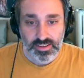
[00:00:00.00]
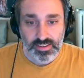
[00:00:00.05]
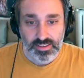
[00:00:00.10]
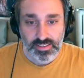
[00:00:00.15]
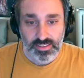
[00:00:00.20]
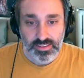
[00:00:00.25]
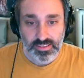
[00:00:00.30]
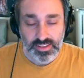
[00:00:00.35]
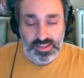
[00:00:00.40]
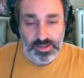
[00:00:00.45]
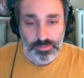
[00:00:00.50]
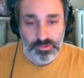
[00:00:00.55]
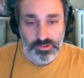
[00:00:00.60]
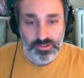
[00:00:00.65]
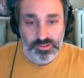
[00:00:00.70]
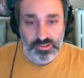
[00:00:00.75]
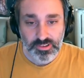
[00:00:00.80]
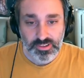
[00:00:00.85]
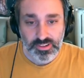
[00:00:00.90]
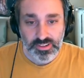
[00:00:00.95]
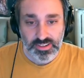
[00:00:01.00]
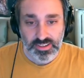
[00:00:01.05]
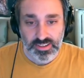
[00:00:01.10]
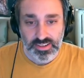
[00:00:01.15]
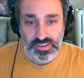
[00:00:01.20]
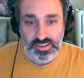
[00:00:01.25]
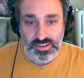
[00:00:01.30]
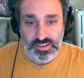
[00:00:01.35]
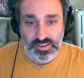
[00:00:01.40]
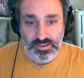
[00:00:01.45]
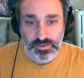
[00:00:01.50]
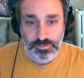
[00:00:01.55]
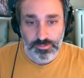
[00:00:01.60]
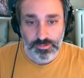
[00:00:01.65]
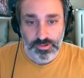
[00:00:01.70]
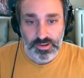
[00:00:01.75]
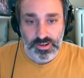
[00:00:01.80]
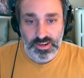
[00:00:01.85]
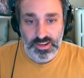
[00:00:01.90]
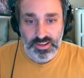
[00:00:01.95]
the label
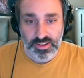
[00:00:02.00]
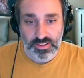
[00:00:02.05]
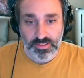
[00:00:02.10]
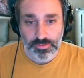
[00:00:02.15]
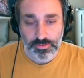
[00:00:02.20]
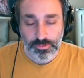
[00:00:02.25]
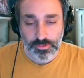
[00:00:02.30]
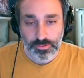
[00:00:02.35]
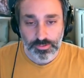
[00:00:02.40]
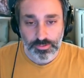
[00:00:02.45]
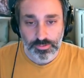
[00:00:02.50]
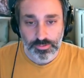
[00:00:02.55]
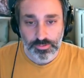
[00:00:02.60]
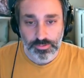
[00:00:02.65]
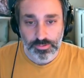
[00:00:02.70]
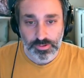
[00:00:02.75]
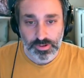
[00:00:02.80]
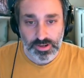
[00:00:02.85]
1 through